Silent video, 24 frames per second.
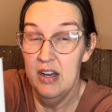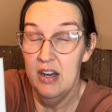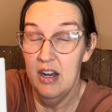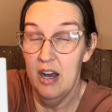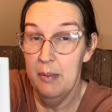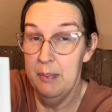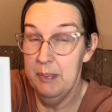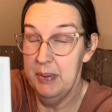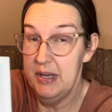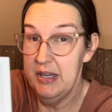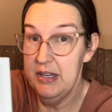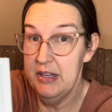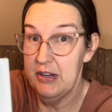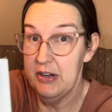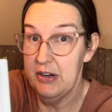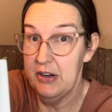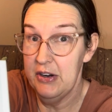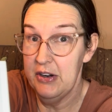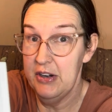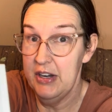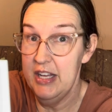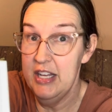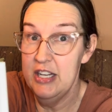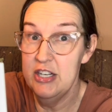
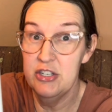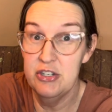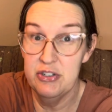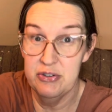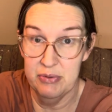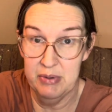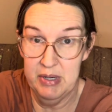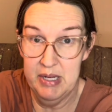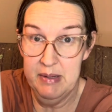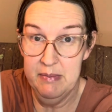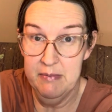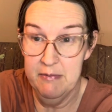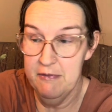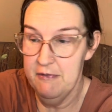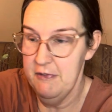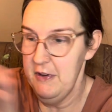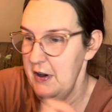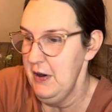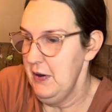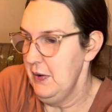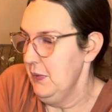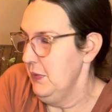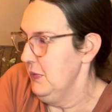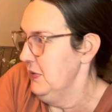appeared in Dream
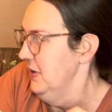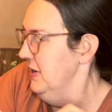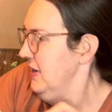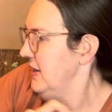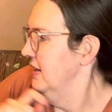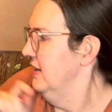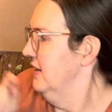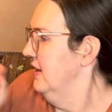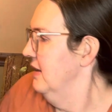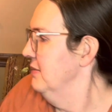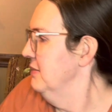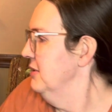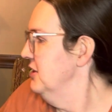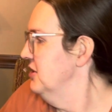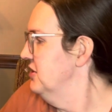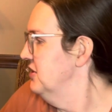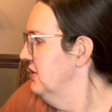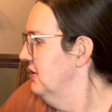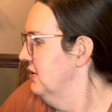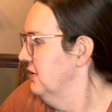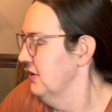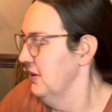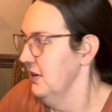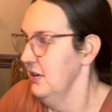Phone, and let me
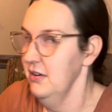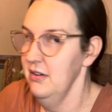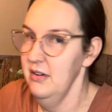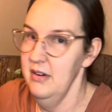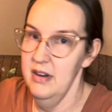show you.